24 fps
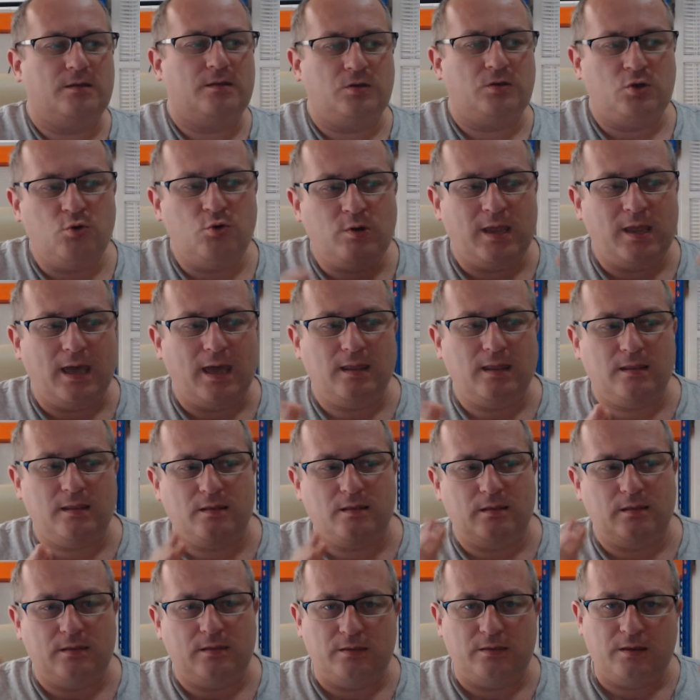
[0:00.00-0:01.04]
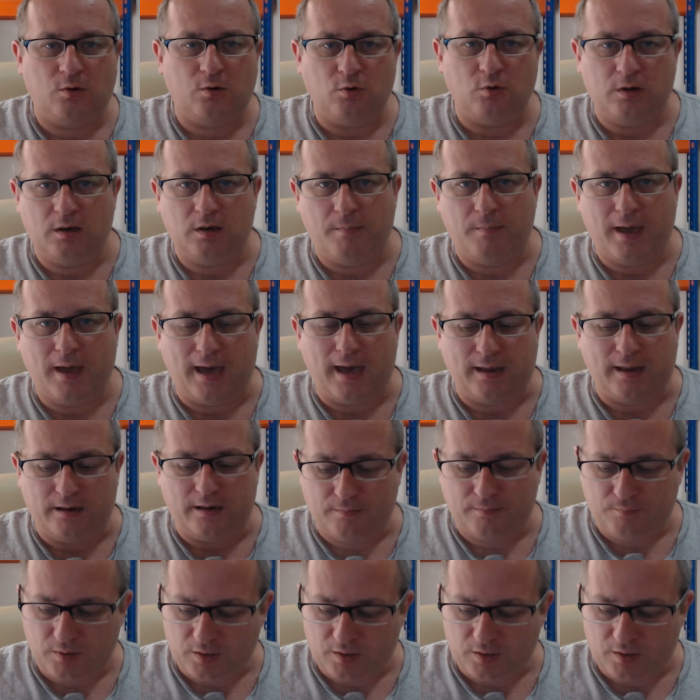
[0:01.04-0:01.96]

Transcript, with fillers: you get the good and the bad